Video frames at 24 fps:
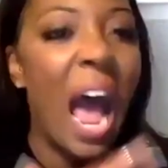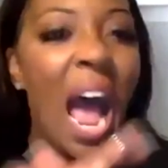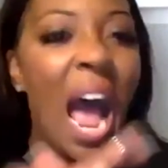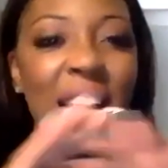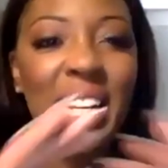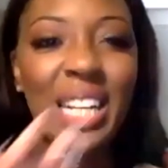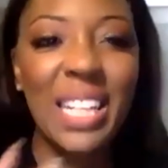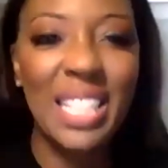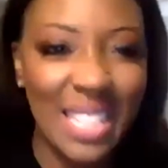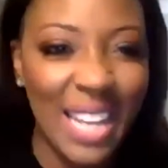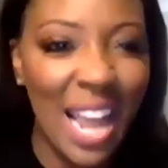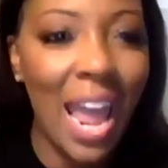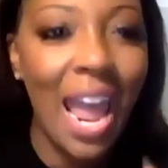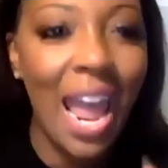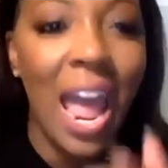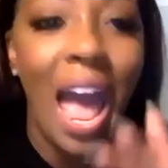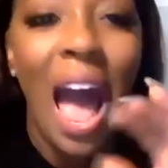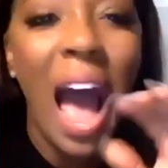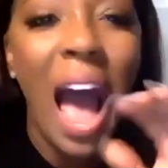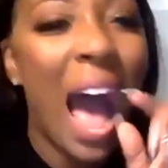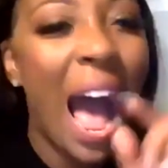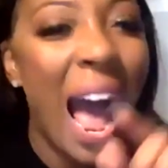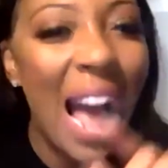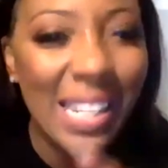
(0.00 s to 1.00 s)
I had to stay.
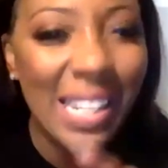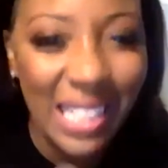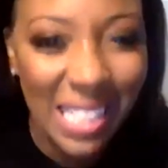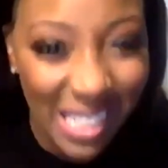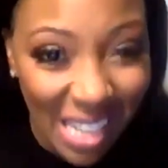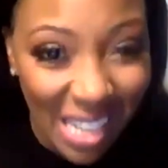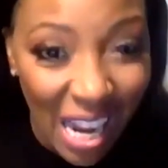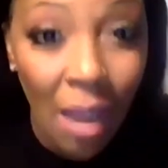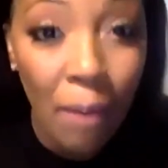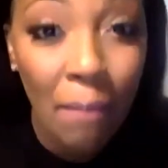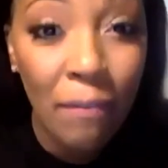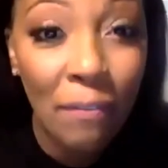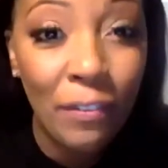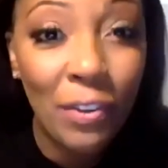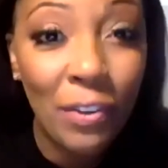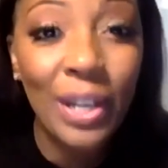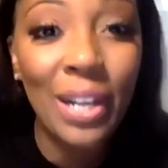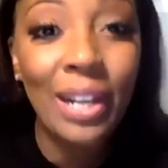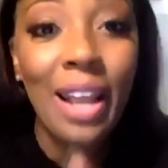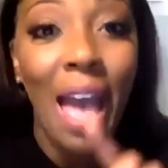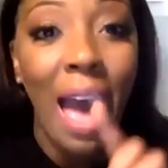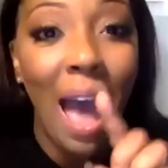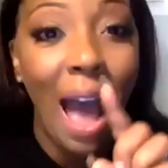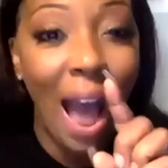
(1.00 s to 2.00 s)
I had to stay
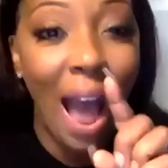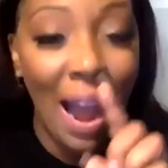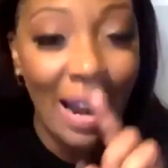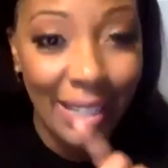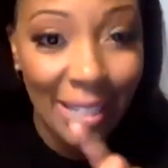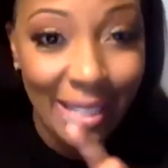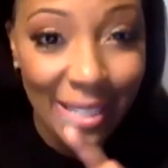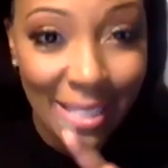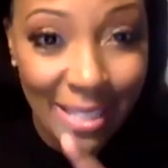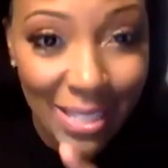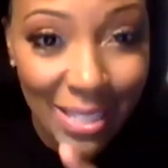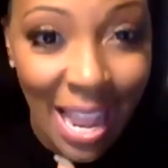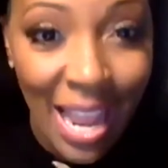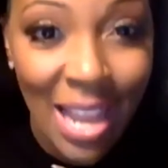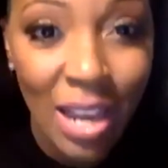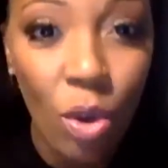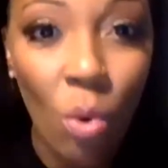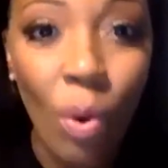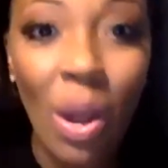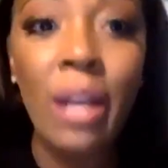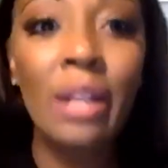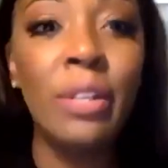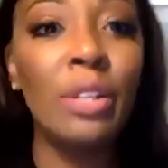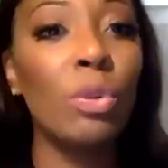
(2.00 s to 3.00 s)
put. I had to stay
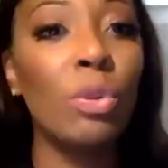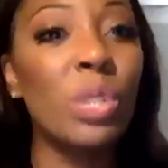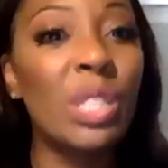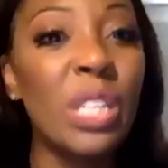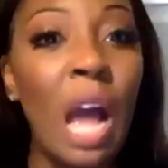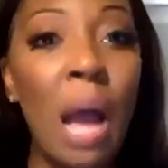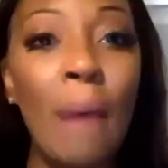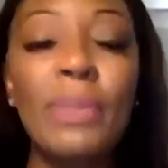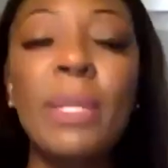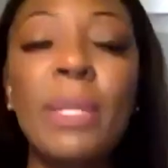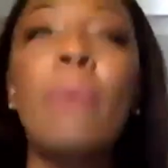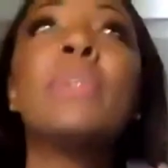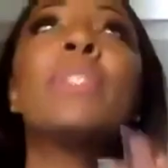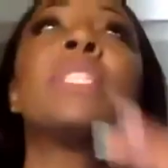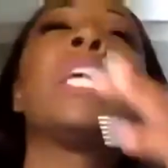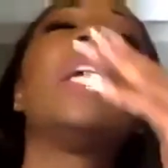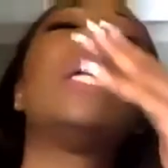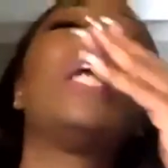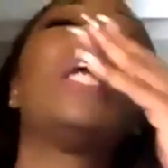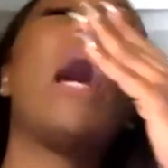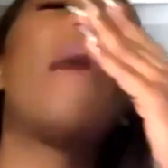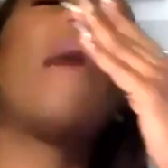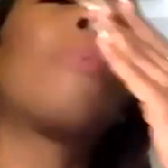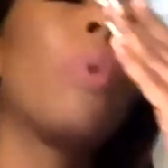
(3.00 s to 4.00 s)
quiet. And there's times I was
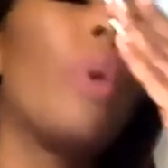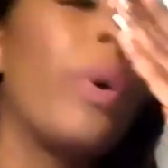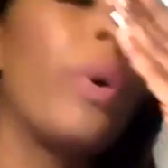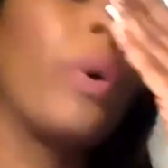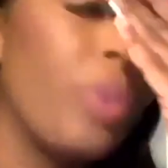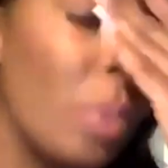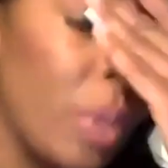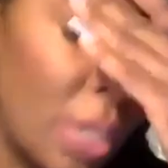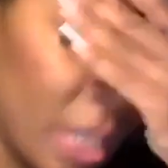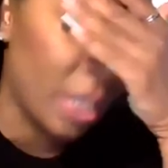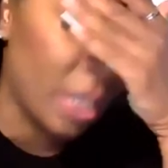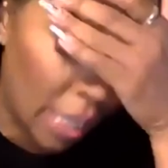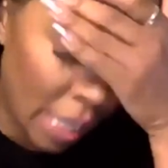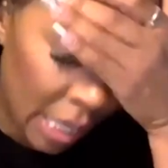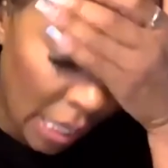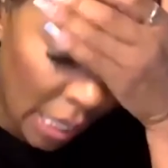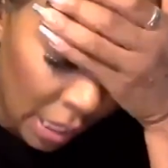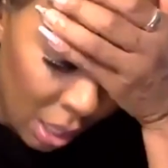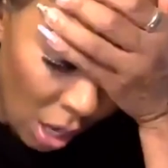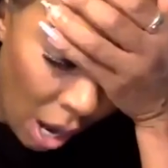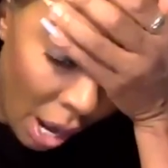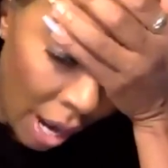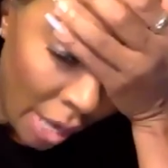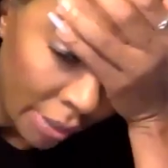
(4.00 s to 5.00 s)
saying, I'm going through again,
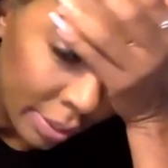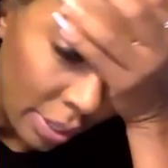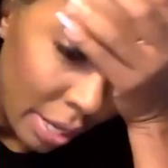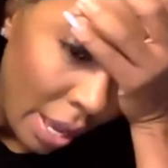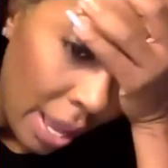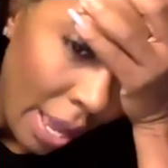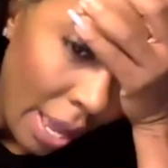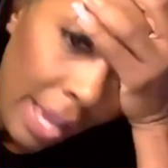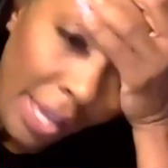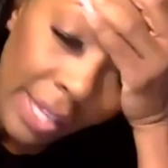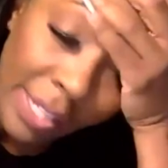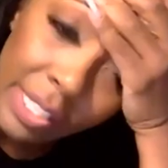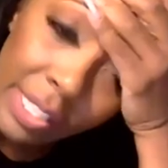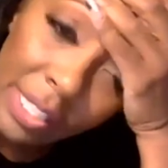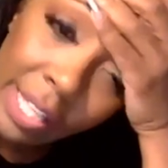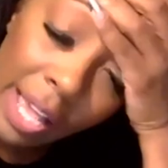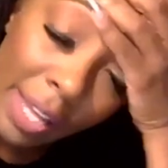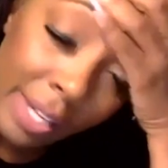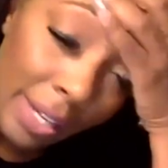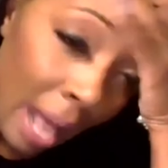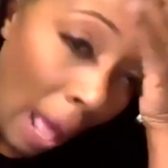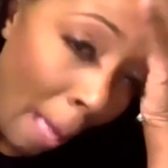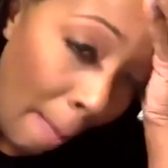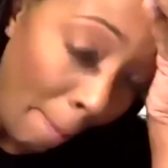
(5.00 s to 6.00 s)
God. It
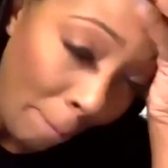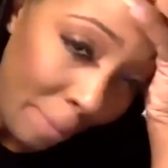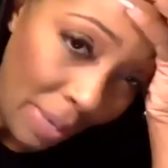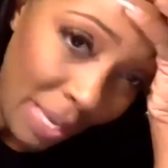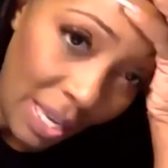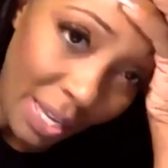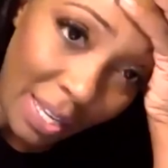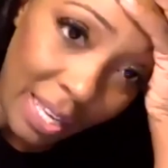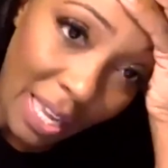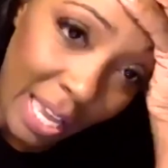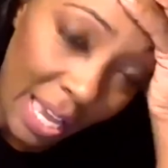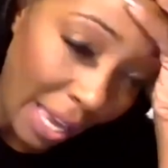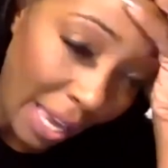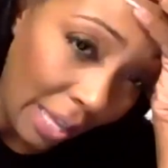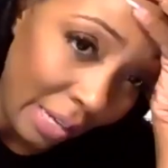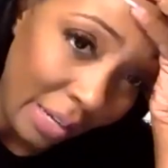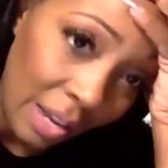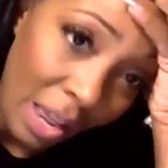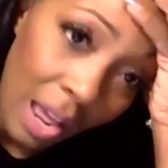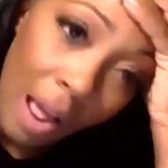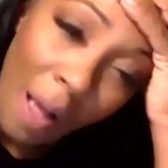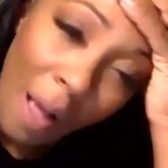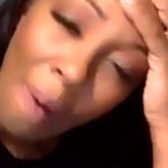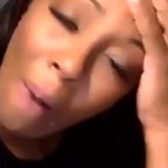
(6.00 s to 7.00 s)
cannot be
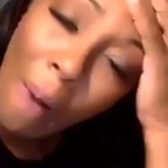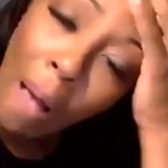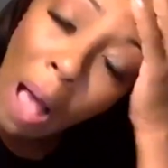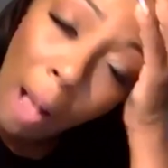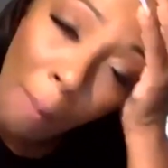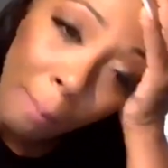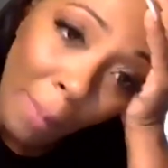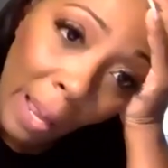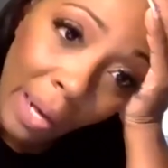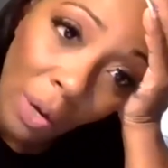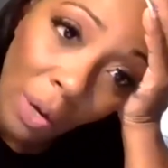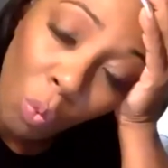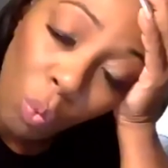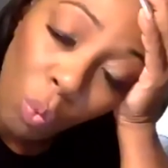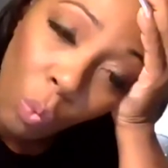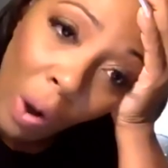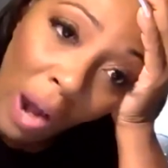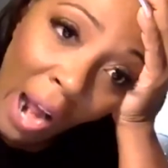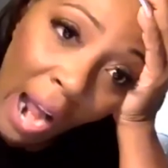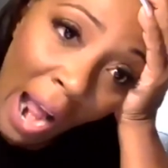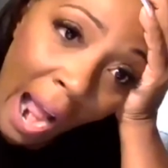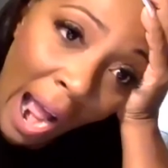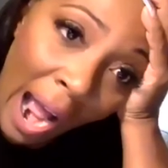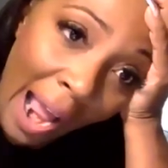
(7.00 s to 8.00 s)
again. I'm like,
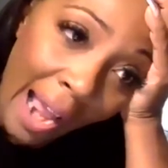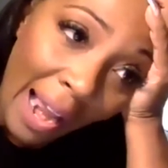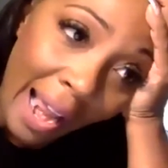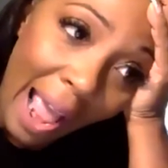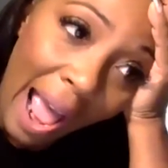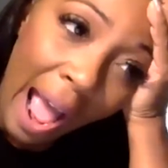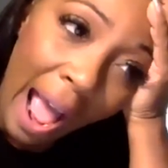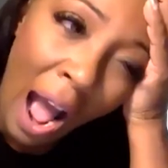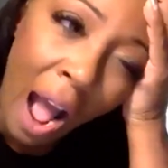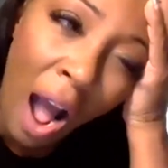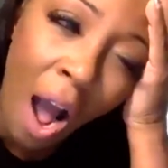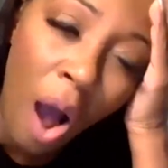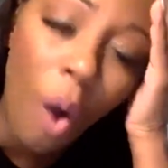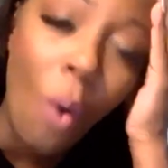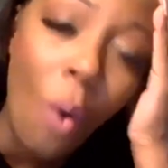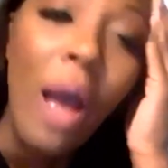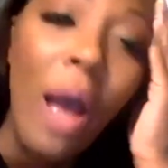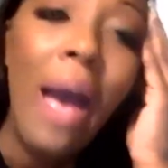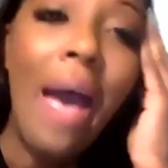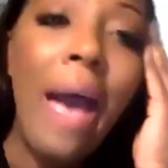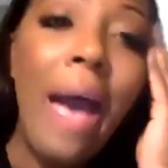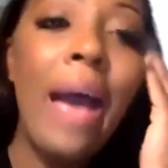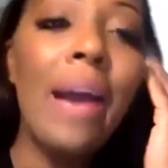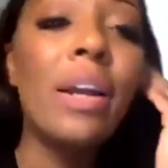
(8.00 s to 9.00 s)
why? How?
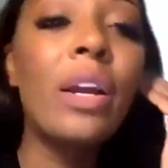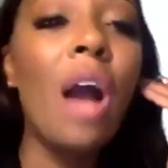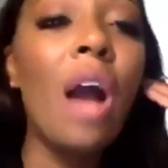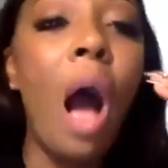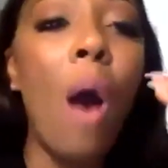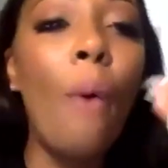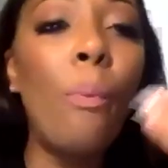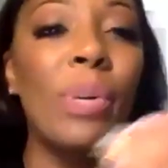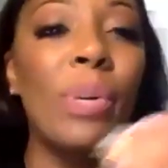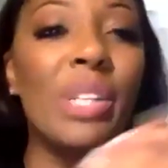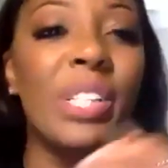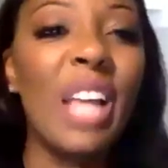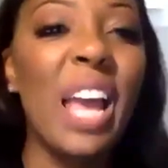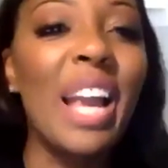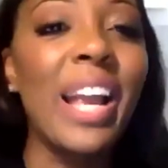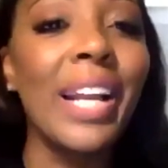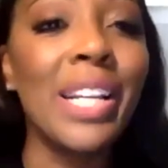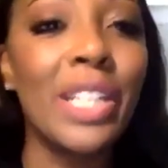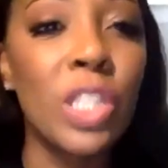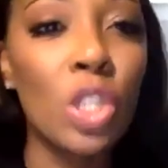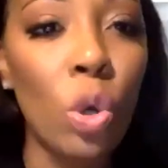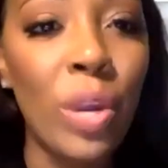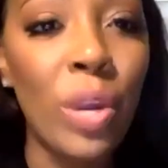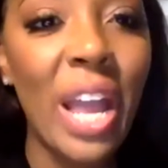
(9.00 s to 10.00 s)
And God was like,
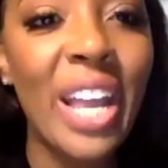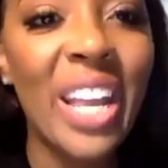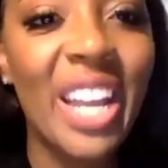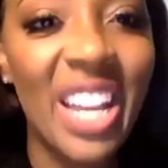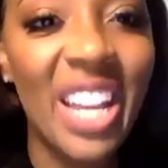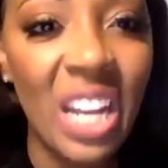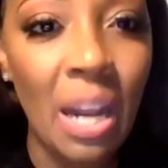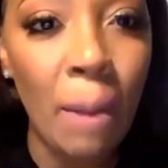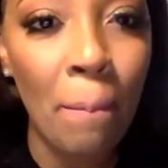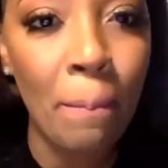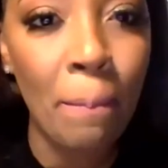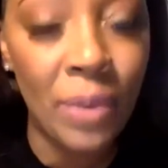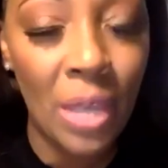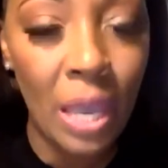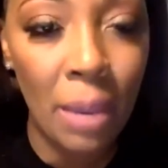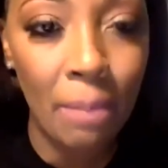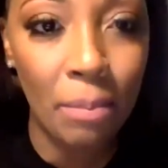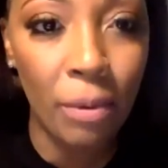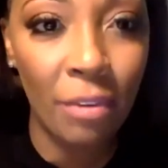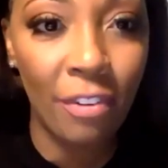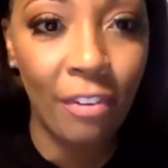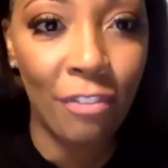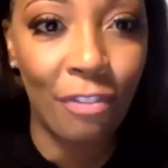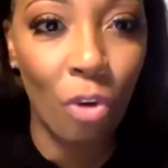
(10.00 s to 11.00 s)
it's okay. Get up and keep
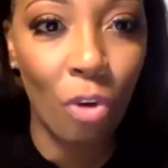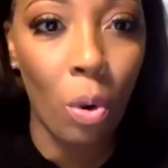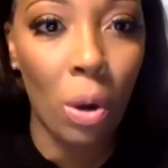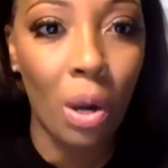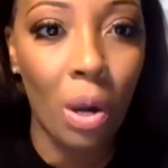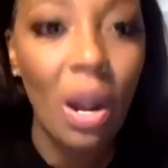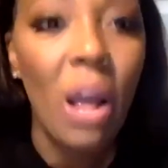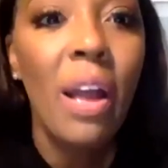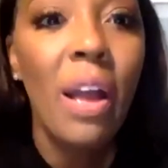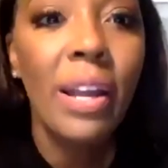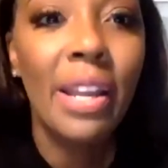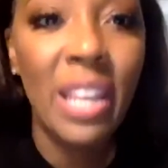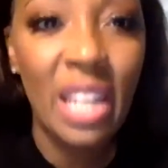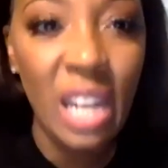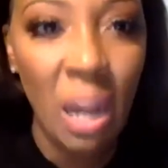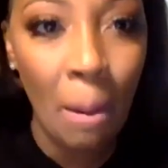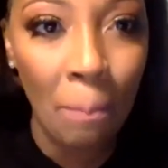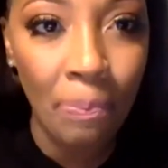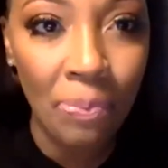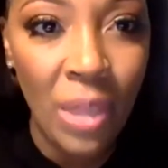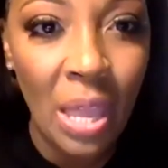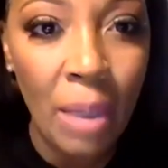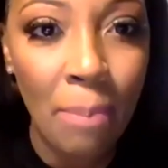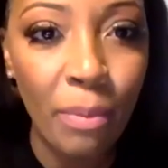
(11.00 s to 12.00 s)
moving forward. Get
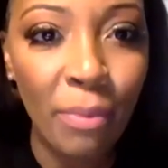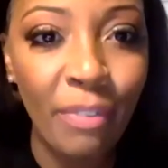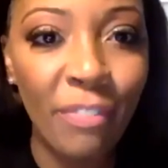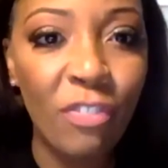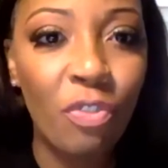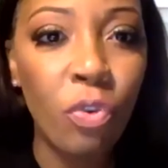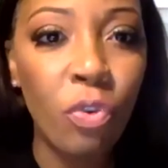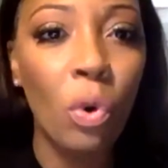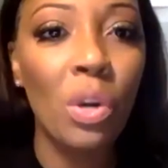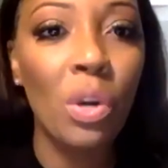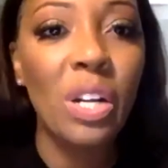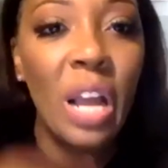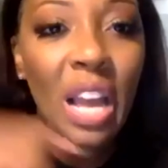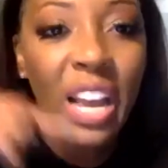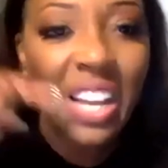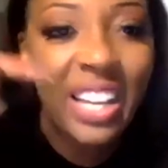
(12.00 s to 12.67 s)
up and keep moving forward.